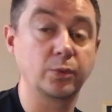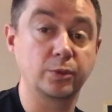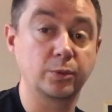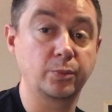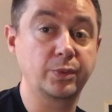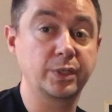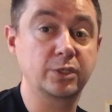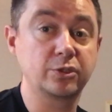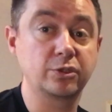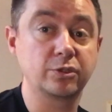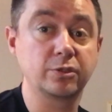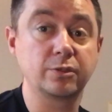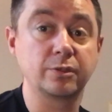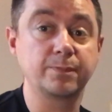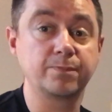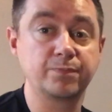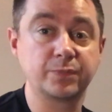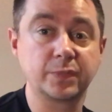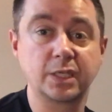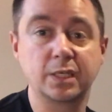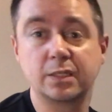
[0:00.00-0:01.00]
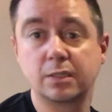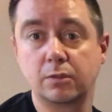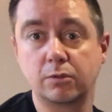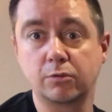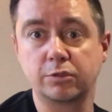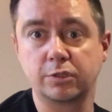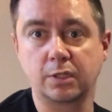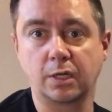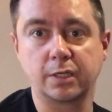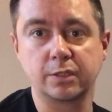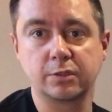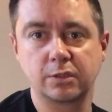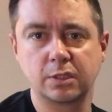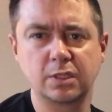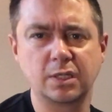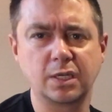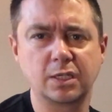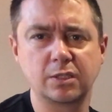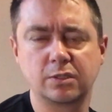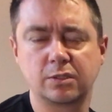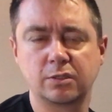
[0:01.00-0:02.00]
a picture and it looks nice.
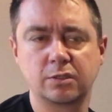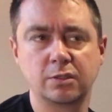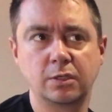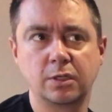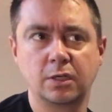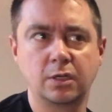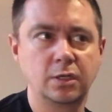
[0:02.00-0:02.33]
It has